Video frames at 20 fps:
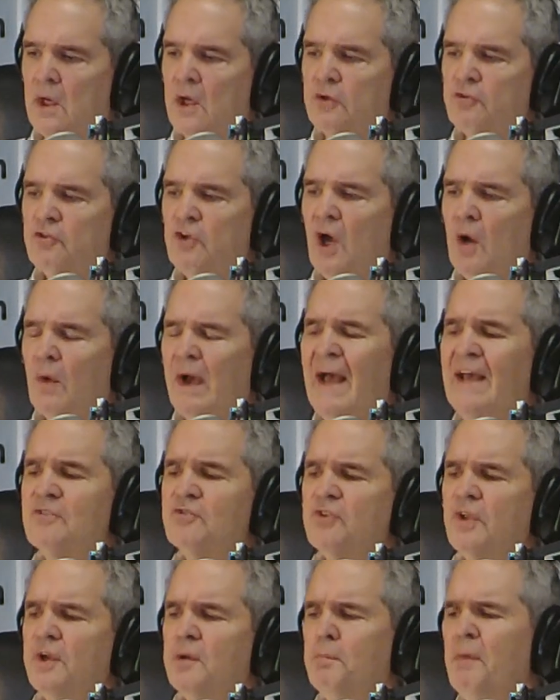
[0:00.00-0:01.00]
So
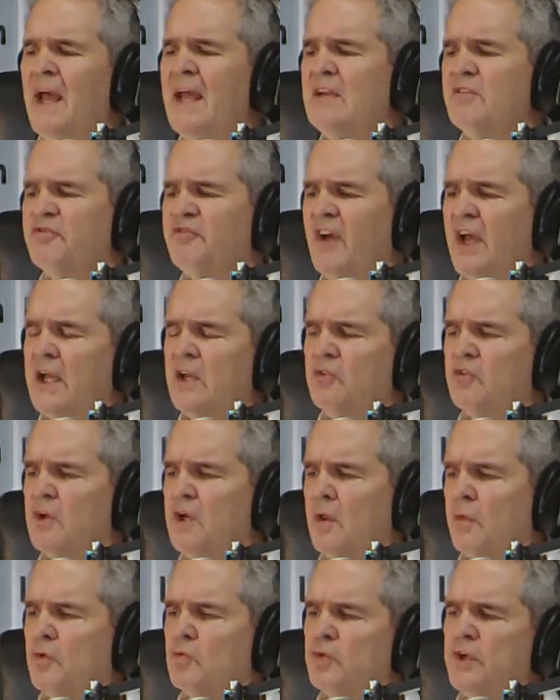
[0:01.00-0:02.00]
as the debate fades
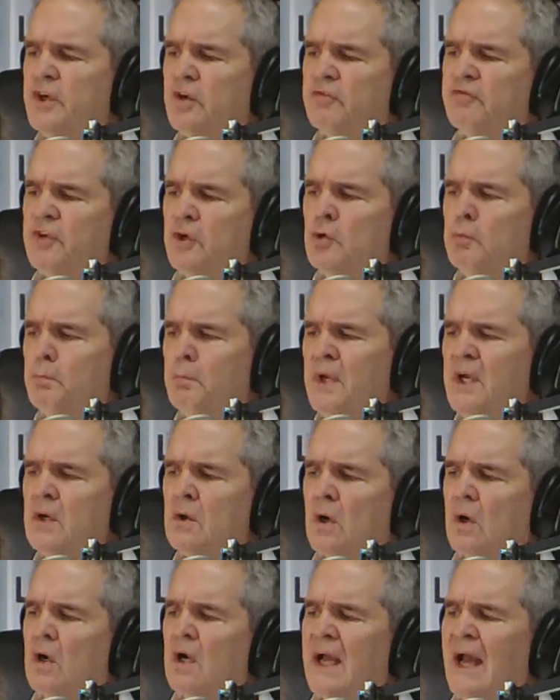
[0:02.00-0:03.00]
into the rearview
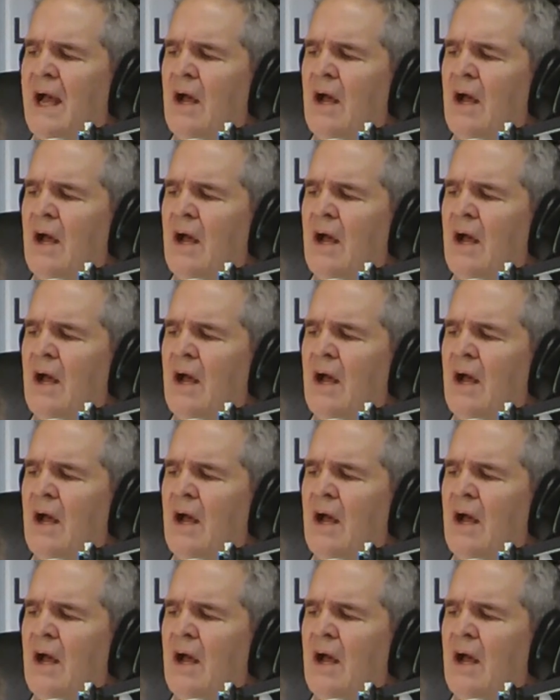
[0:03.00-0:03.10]
mirror,